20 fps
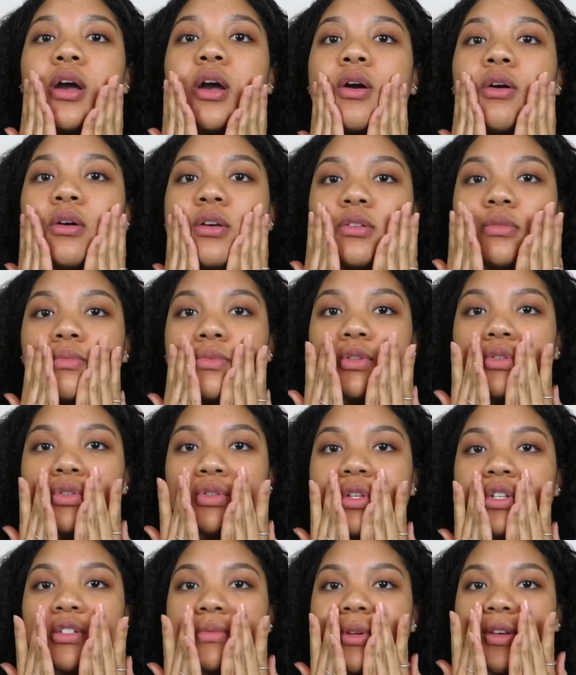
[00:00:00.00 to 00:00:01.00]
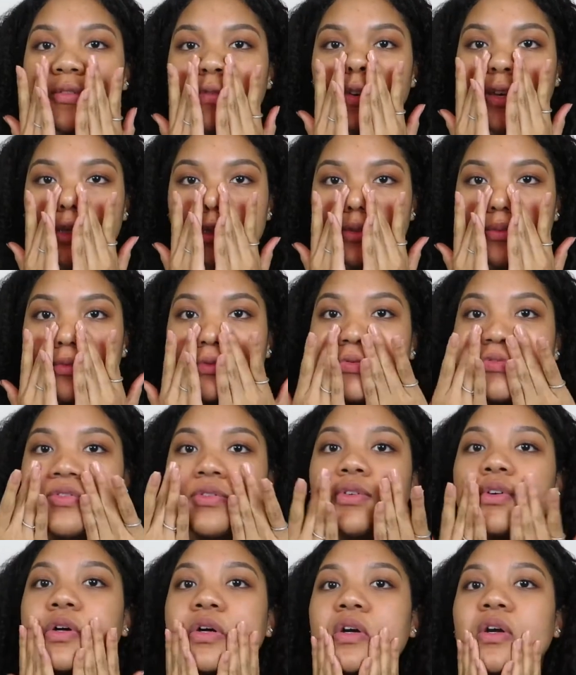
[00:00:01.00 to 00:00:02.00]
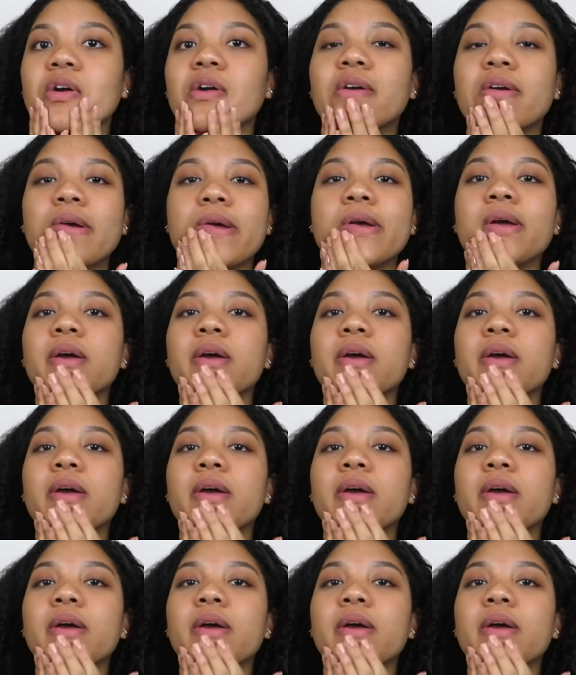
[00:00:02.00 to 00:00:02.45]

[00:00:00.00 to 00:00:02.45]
I always moisturize my face before